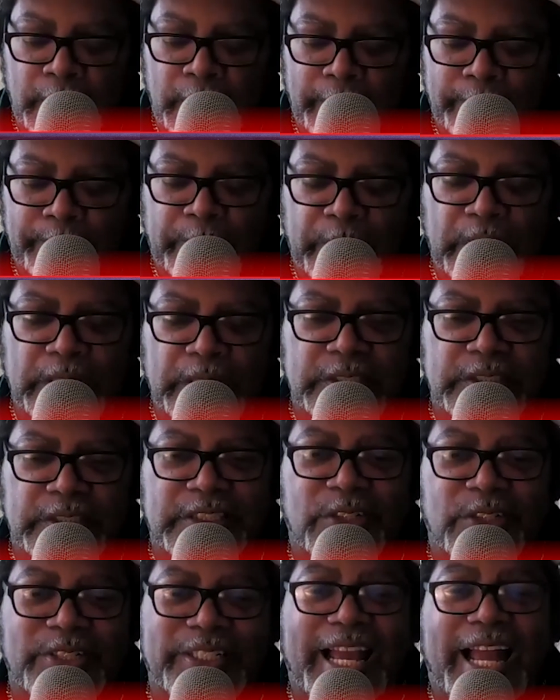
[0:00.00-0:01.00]
But
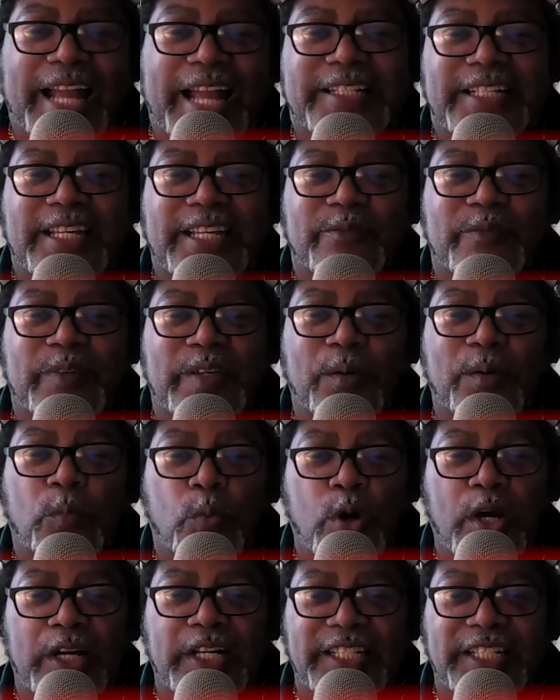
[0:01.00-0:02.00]
so the idea of him
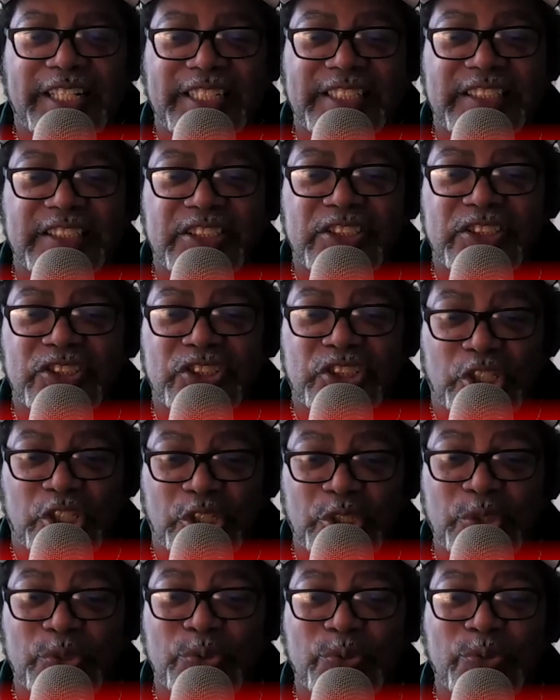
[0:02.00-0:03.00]
wanting these
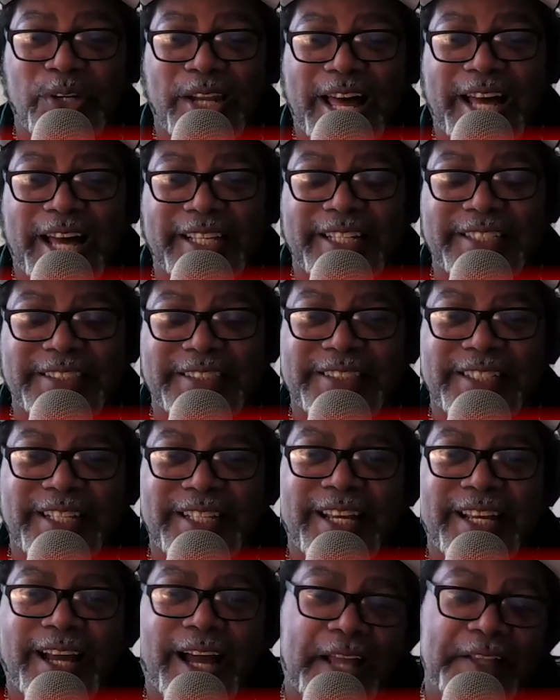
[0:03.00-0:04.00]
two lockets,
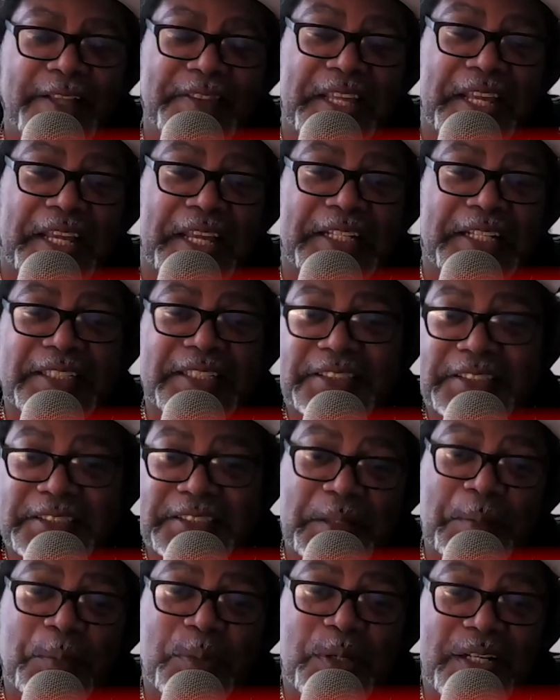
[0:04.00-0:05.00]
I think, is
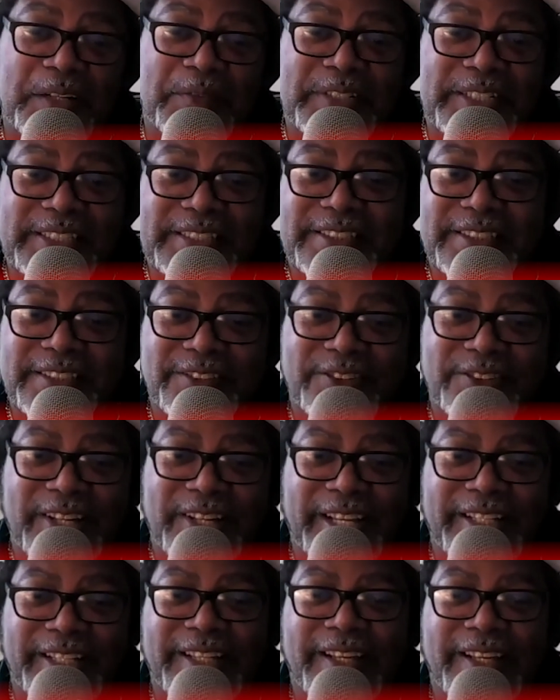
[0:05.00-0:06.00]
somewhat of an Easter
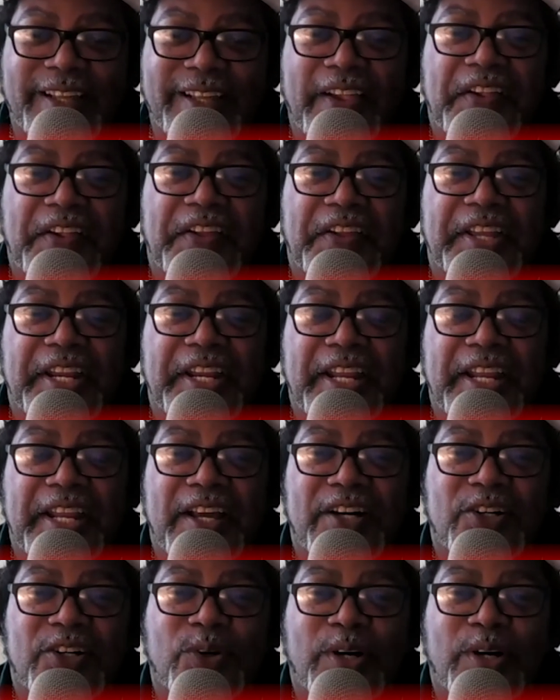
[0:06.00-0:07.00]
egg.
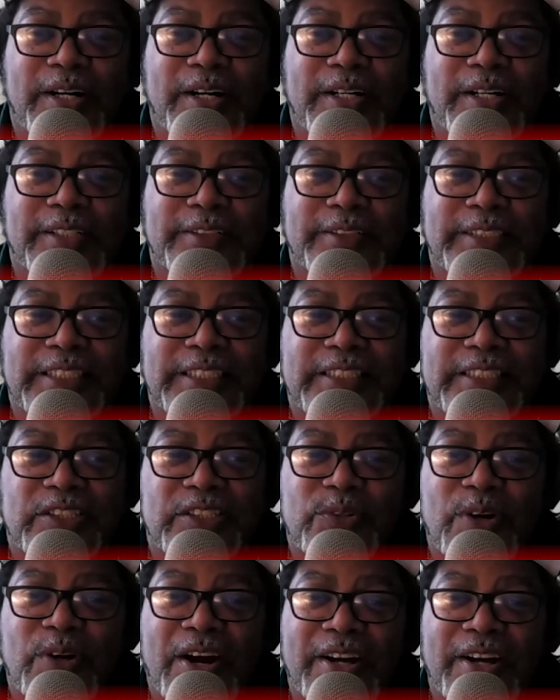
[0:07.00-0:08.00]
These
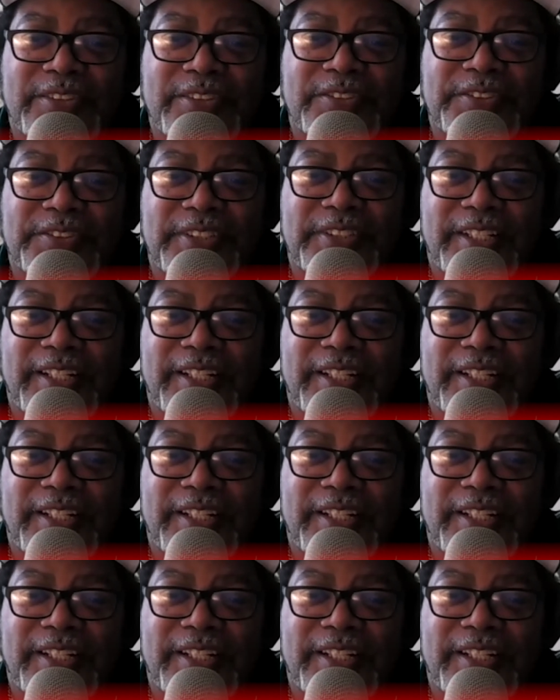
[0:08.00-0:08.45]
two hearts.